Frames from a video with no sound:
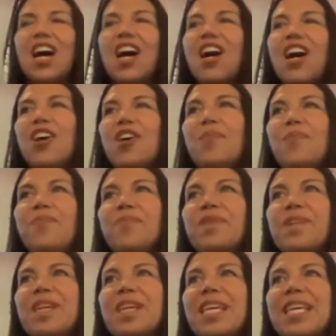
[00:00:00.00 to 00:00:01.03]
Um,
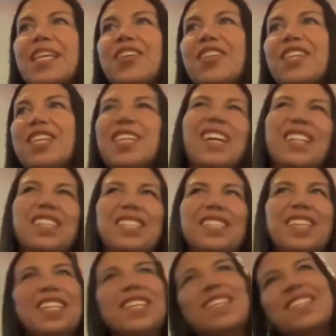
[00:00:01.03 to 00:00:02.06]
healing kind of
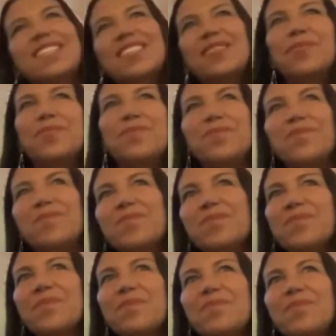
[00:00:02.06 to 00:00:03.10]
like
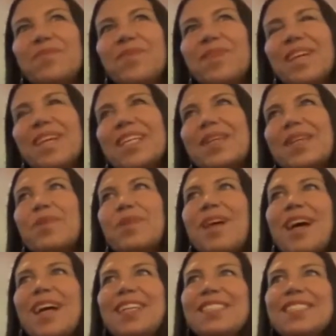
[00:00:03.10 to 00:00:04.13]
like
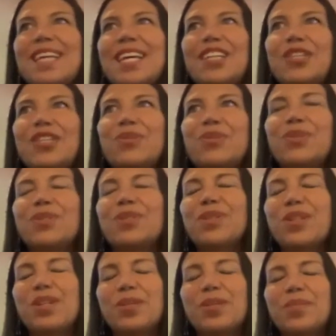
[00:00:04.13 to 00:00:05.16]
implies that you're
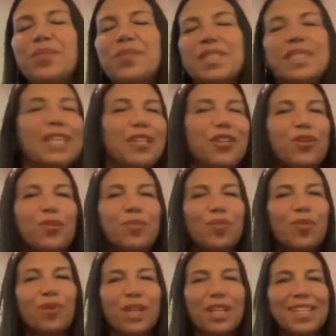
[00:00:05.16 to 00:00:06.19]
um, sick or
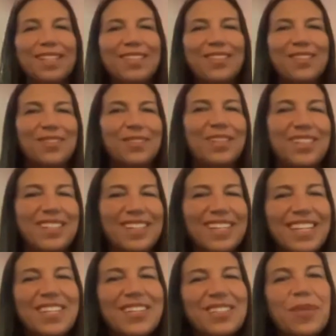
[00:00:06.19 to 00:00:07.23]
broken or
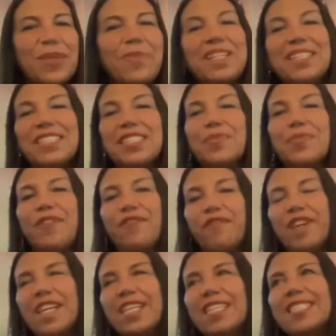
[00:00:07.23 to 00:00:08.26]
you know something needs to be
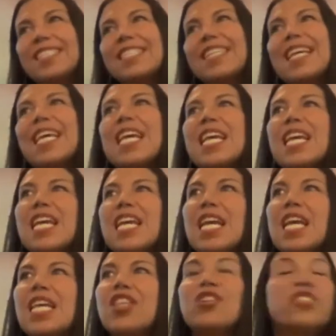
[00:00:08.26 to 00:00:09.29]
fixed
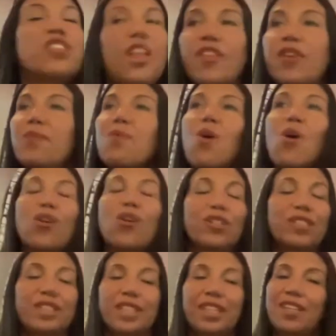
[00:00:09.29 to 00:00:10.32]
there's nothing wrong or
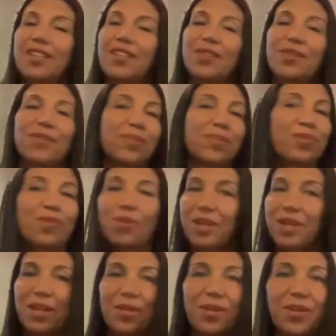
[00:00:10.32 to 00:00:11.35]
sick or
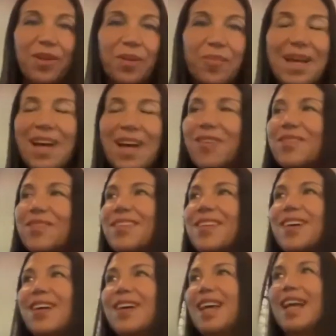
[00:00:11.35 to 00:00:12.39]
broken about
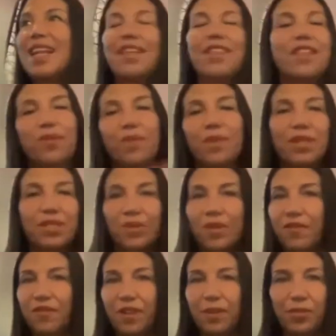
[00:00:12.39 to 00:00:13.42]
anything with the twin
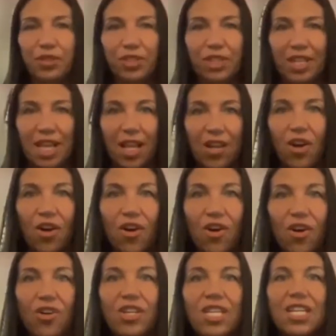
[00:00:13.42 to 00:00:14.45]
flame journey at
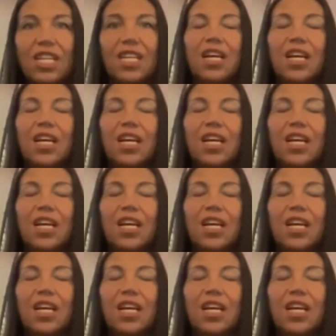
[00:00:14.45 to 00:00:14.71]
all mm.